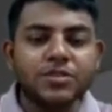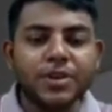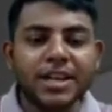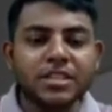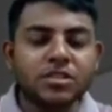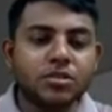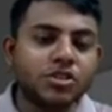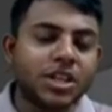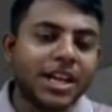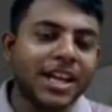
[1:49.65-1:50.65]
as well
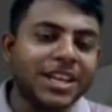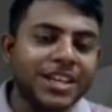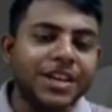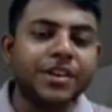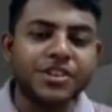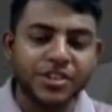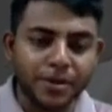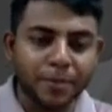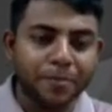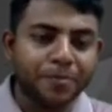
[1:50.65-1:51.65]
as social
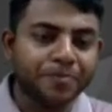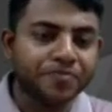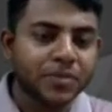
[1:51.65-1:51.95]
integration.